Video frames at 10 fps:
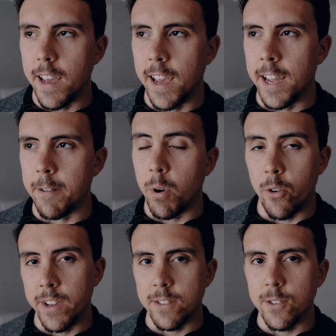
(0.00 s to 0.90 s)
and
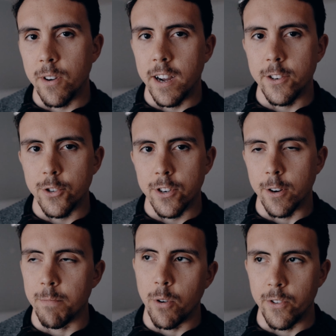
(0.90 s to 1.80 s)
pulling to 100
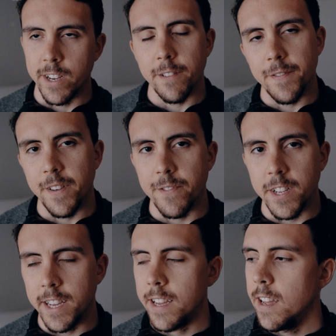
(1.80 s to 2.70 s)
or pulling to
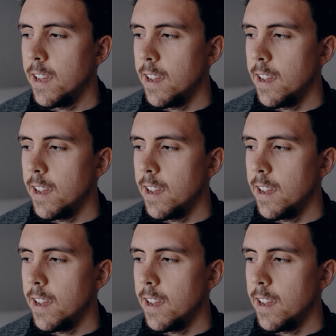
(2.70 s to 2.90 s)
50.